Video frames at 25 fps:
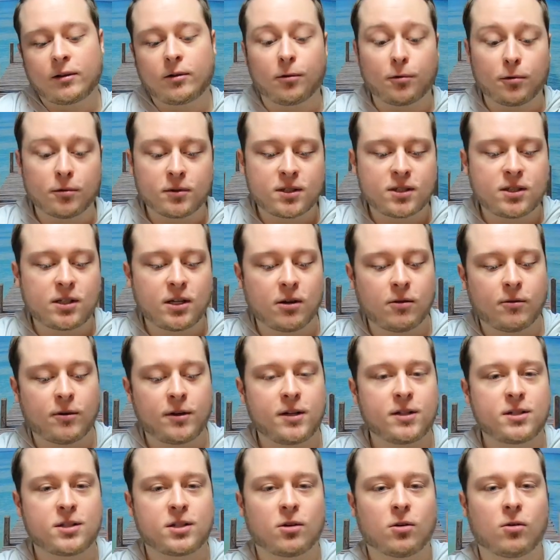Gold
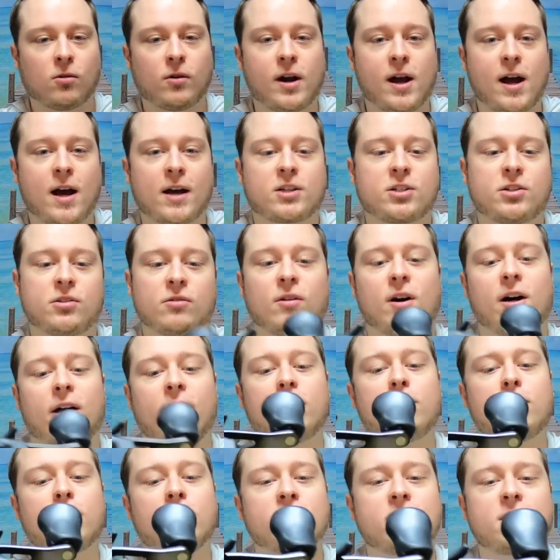Series reaction
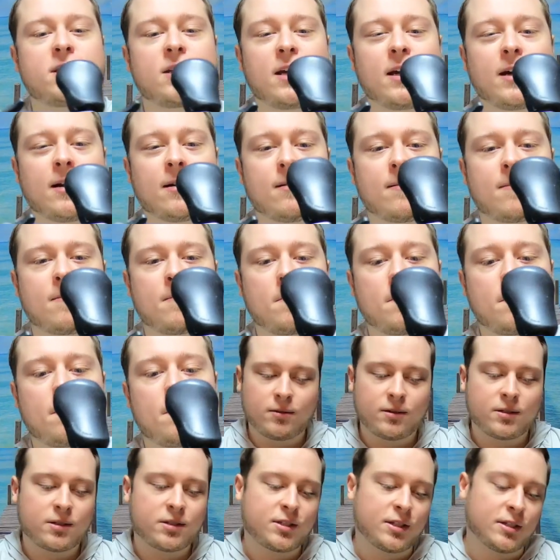rod once again.
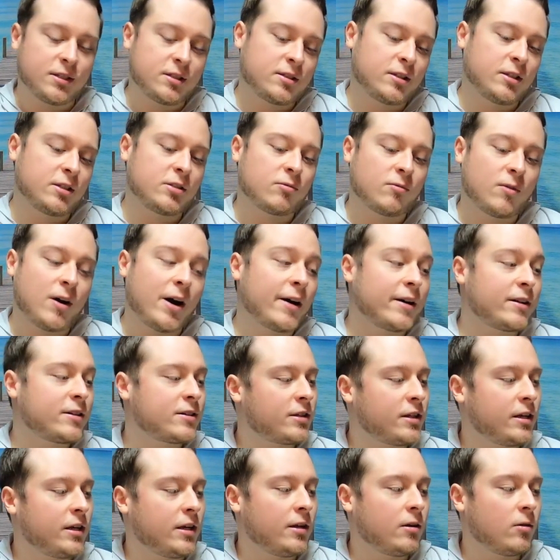Since this rod
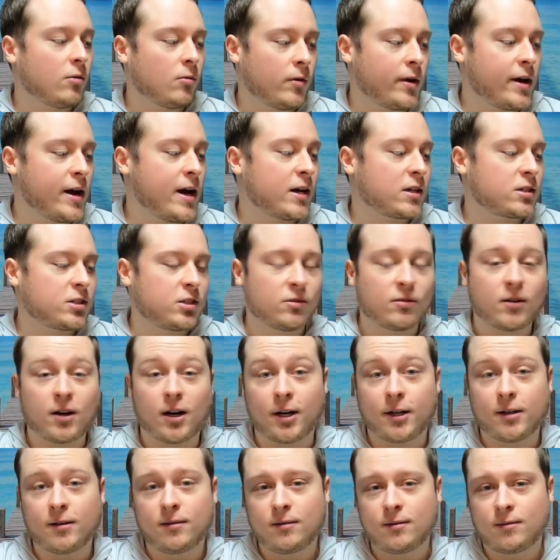is the reaction
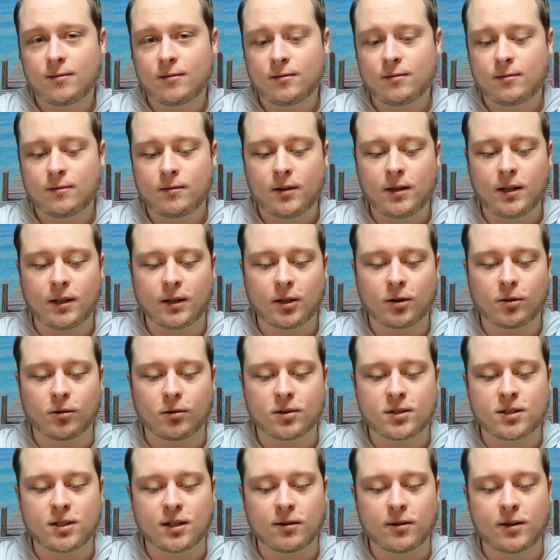rod in the
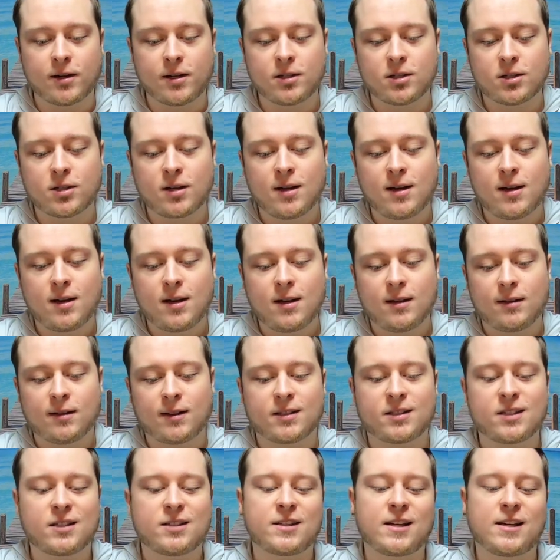Gold Series,
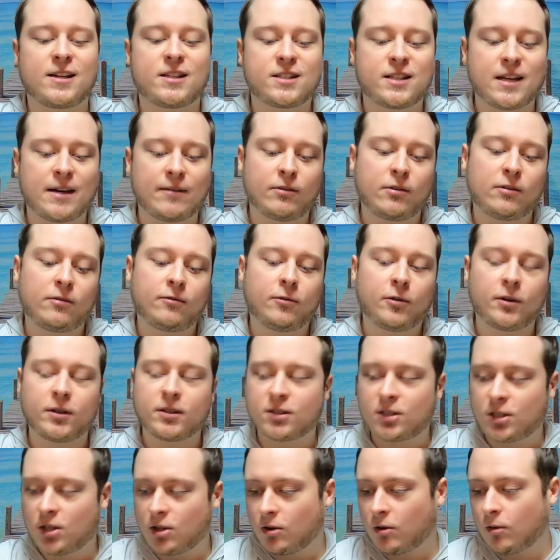this is a
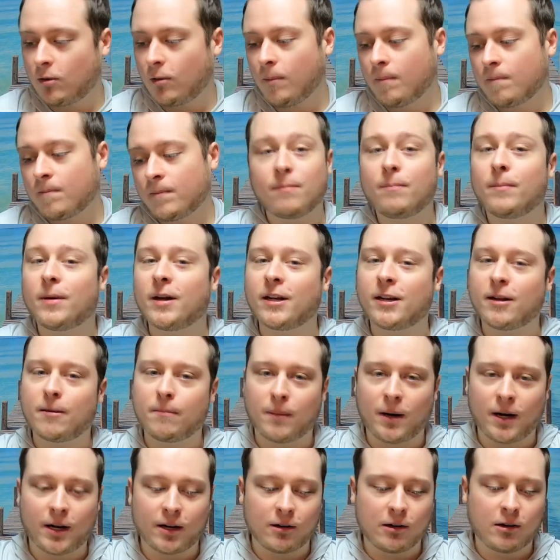7'2" medium
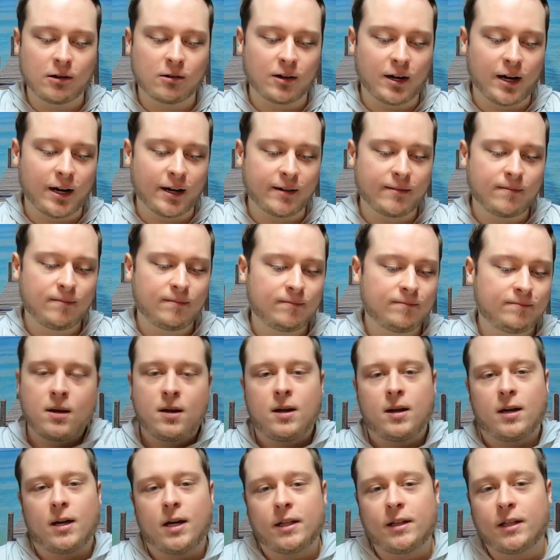moderate rod.
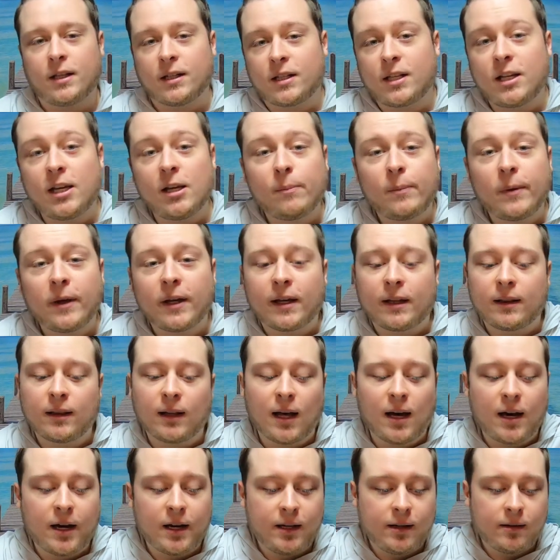And then keeping in
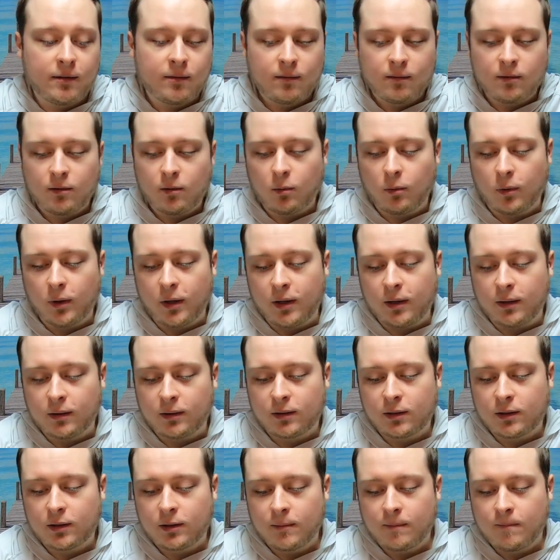line
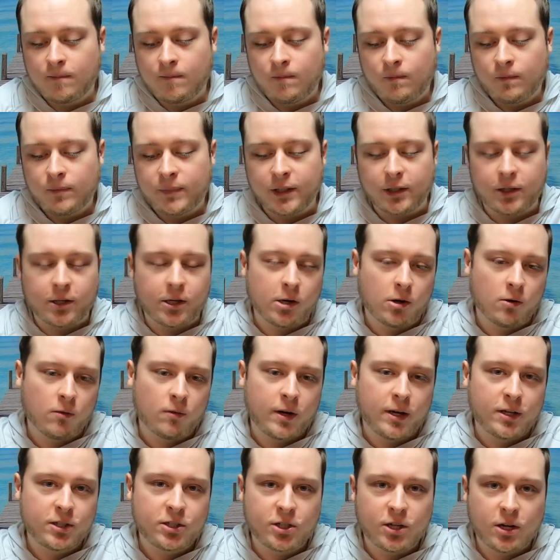with the gear
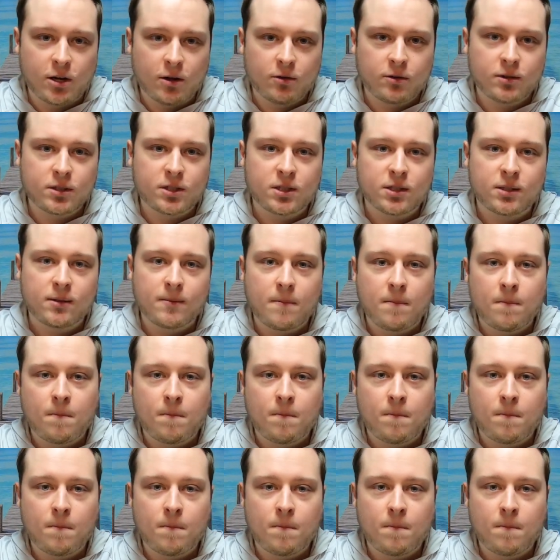ratios,